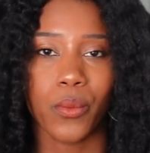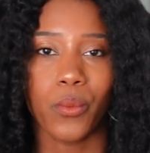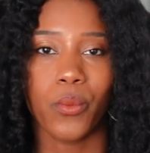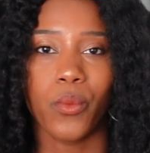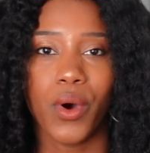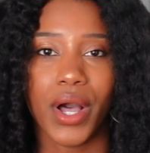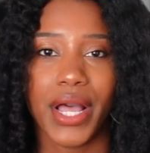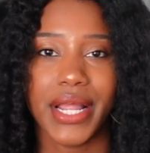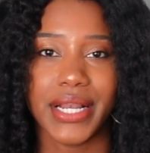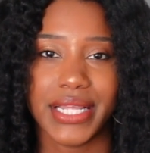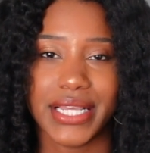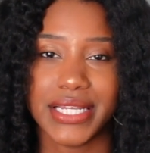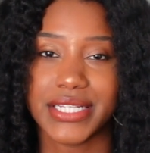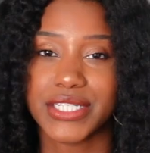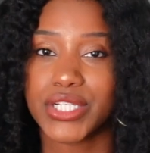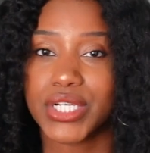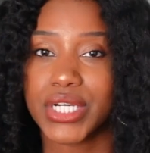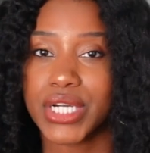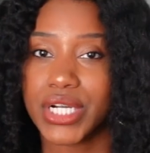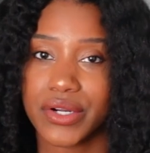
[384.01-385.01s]
What
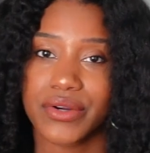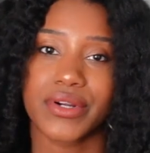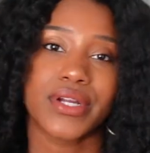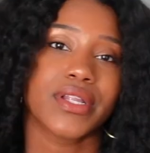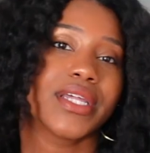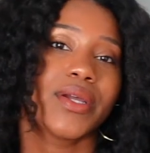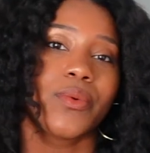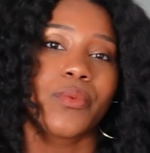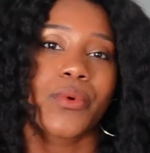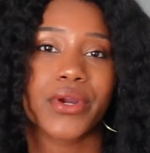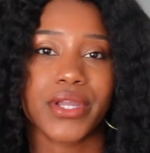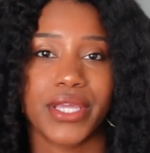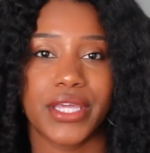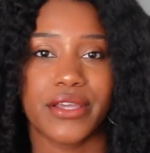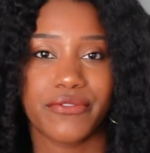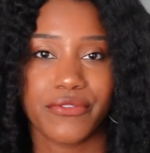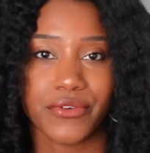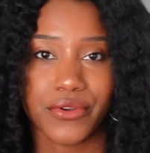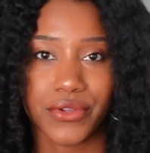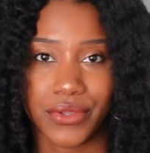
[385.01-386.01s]
is currently working
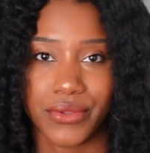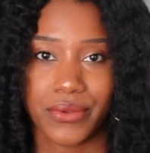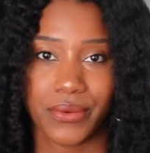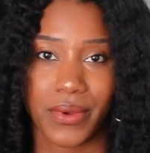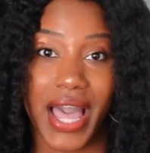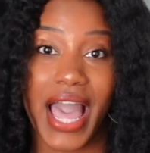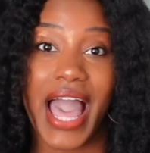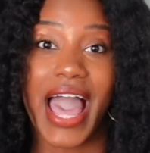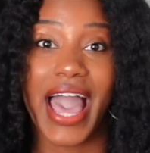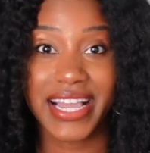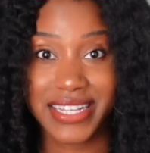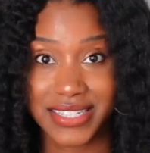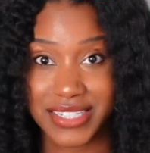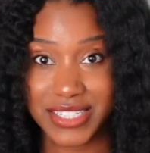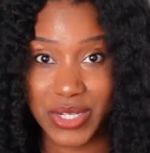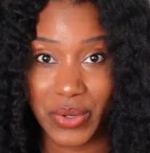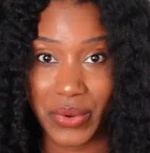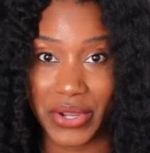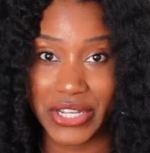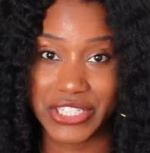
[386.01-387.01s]
for you? I asked
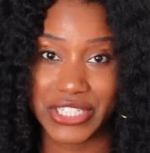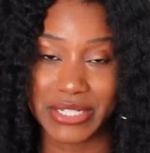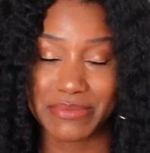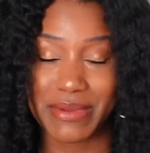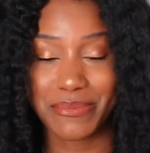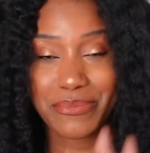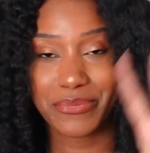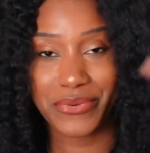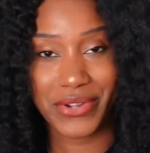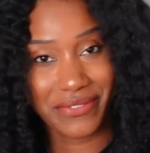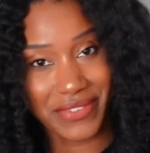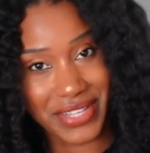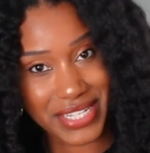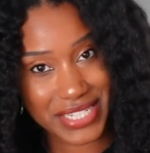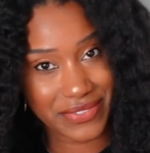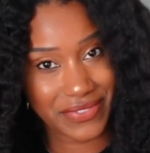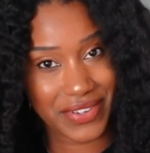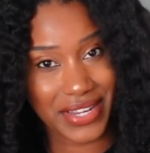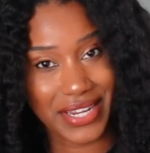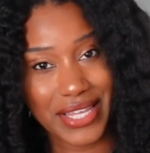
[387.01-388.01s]
this question in my previous
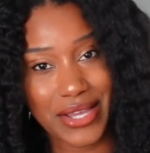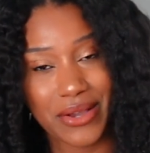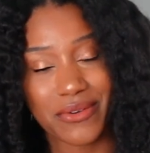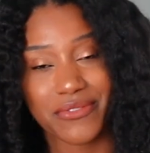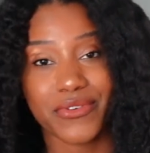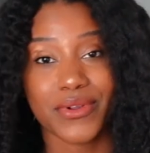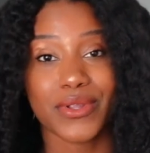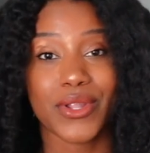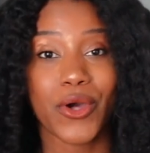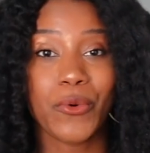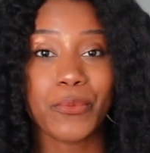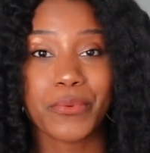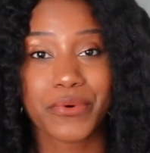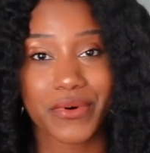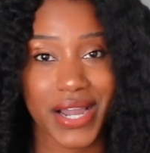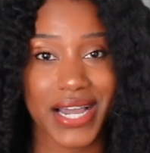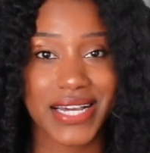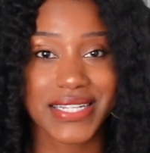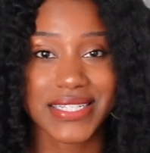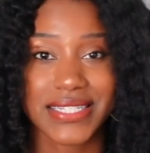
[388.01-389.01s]
video for low
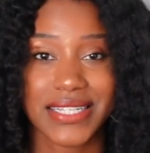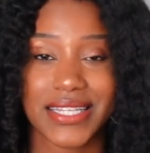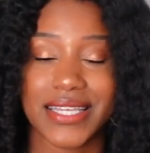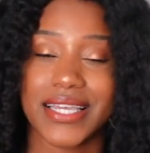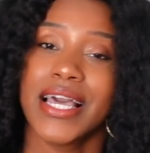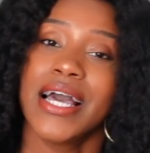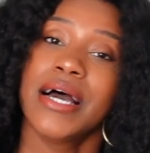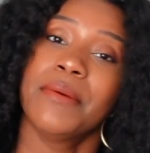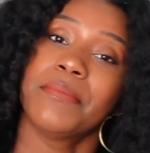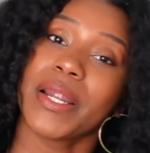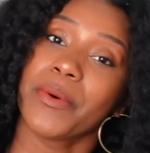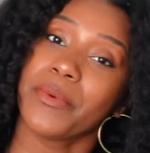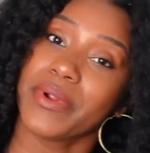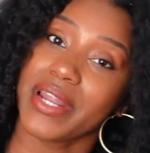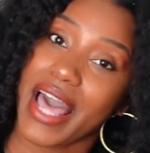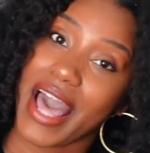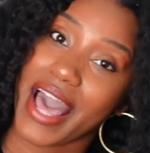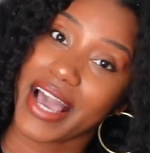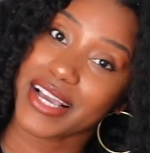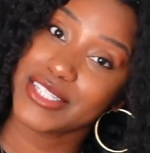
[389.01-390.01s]
porosity, but I want
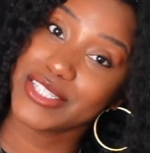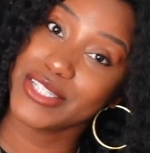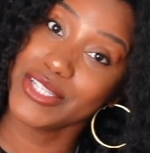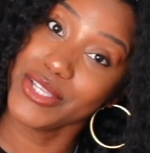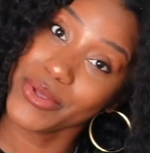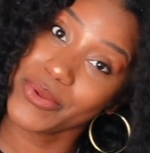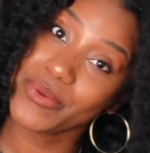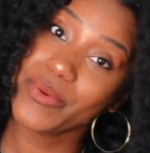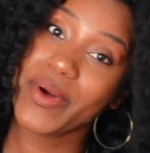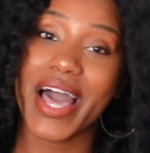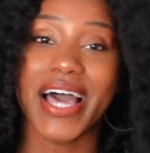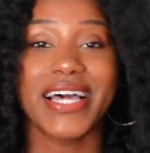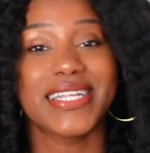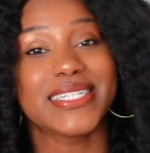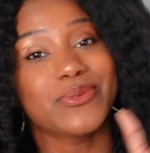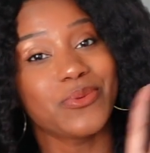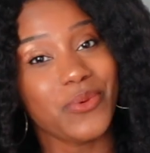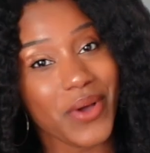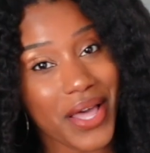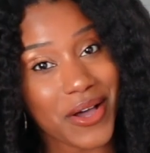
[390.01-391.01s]
to ask you
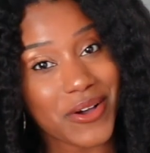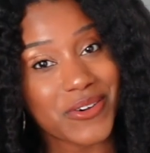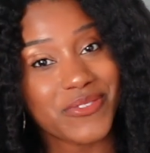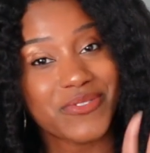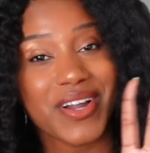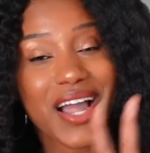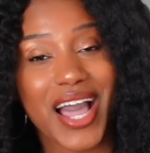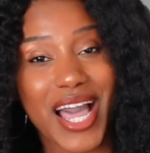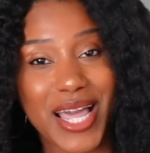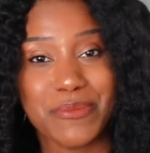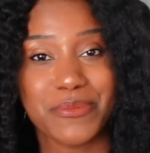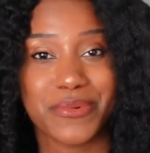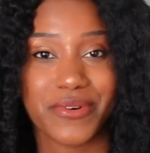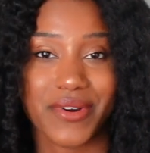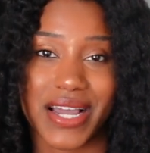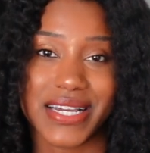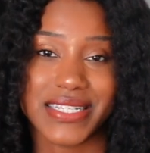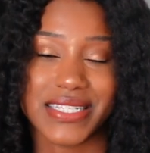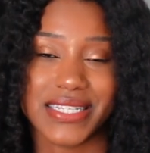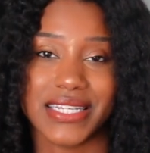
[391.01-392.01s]
as well for high
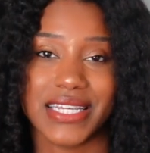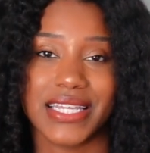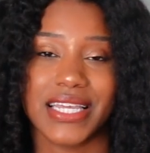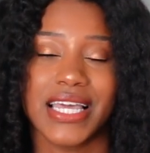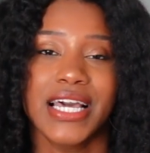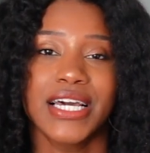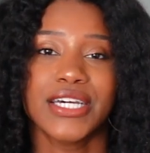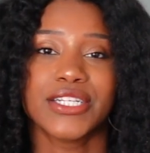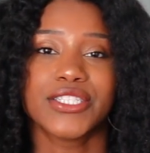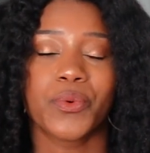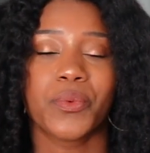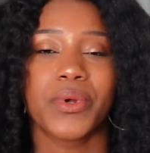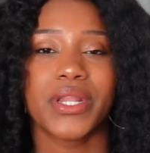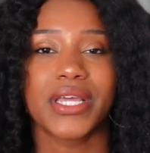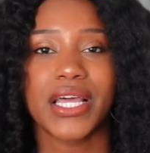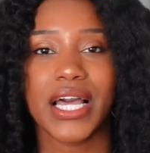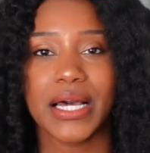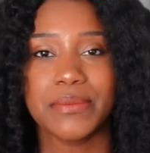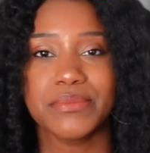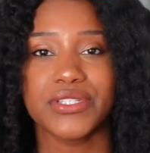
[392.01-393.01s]
porosity. So when
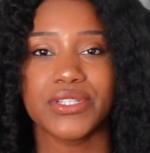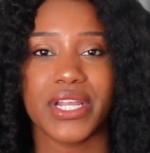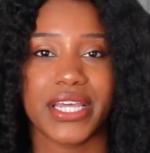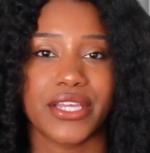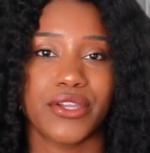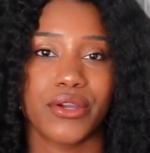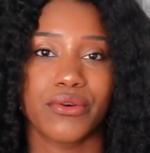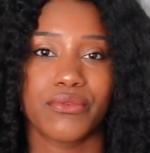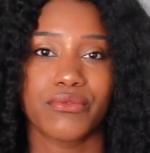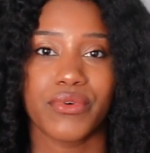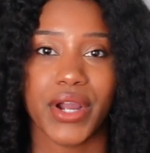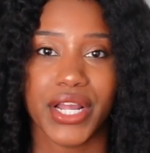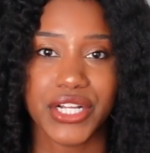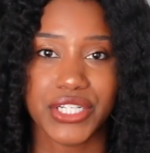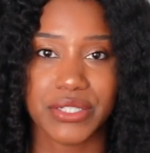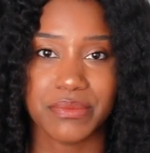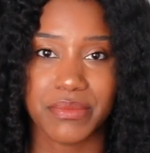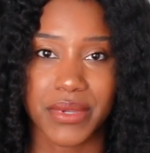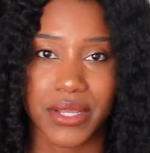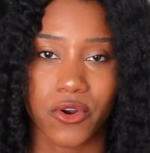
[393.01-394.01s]
it comes to like your
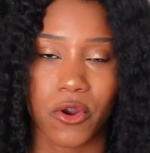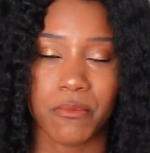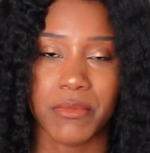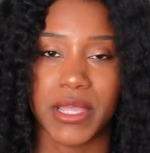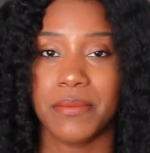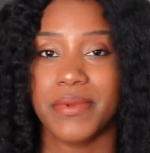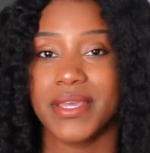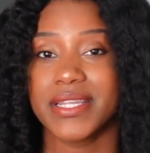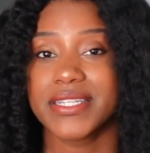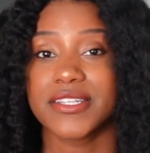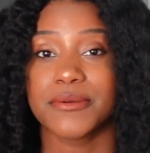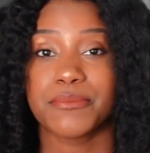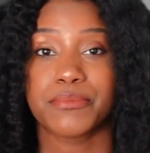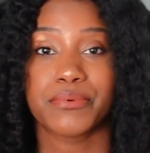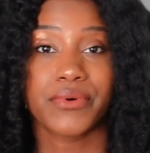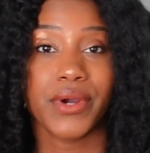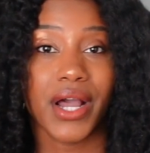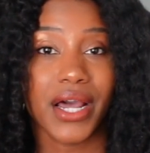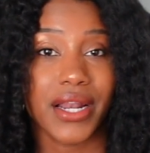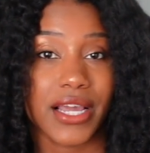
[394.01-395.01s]
regimen, or maybe it's a
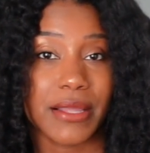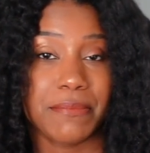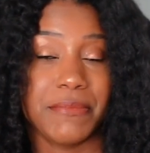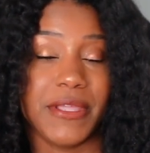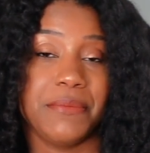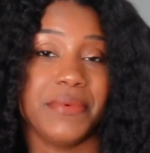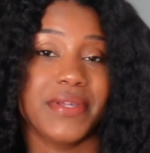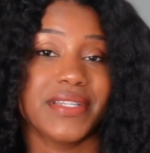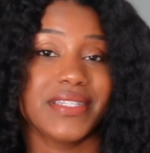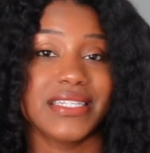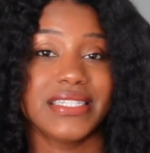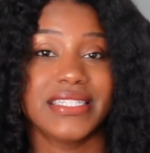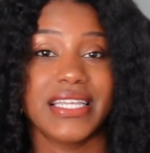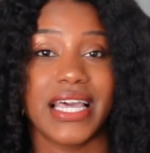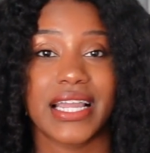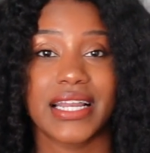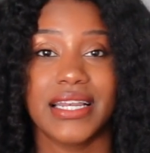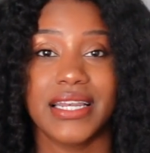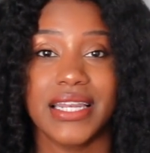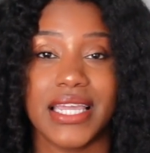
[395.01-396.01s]
product, maybe it's a
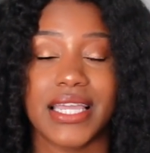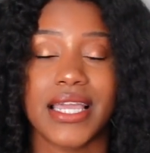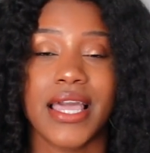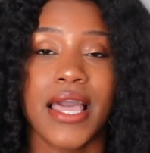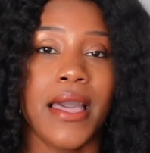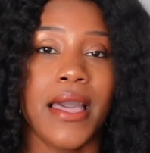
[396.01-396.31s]
technique,